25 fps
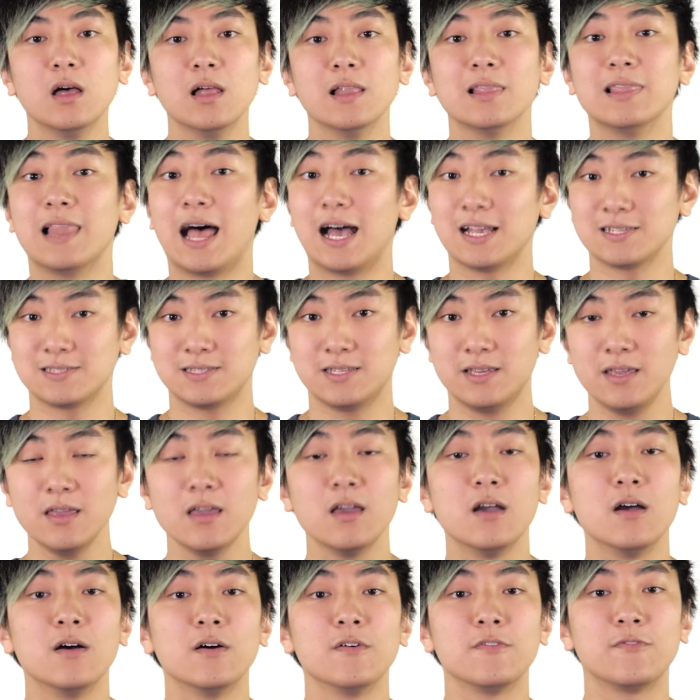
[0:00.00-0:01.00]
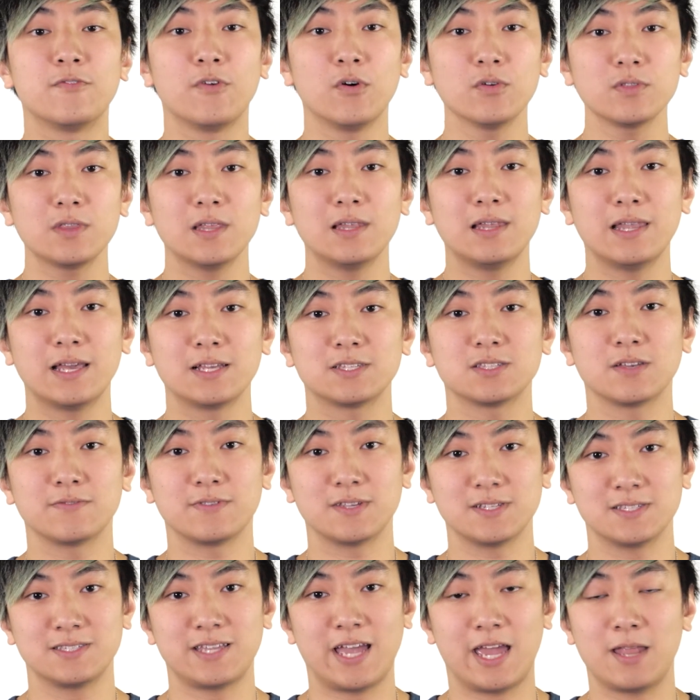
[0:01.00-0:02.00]
Lastly, fold the legs of
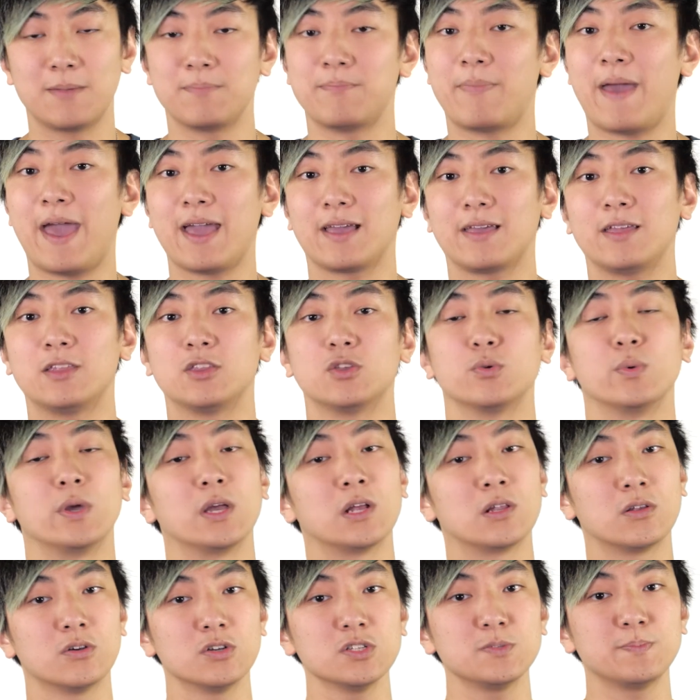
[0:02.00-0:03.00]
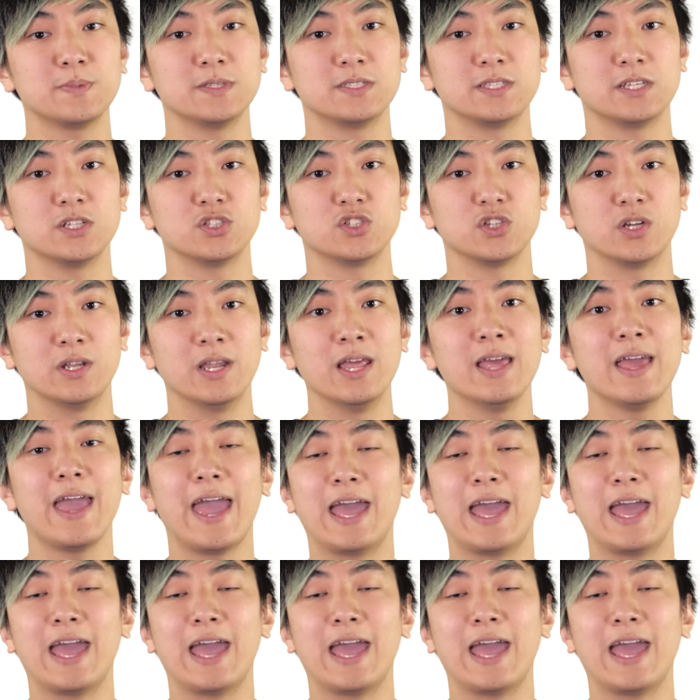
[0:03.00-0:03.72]
the stand back into a closed position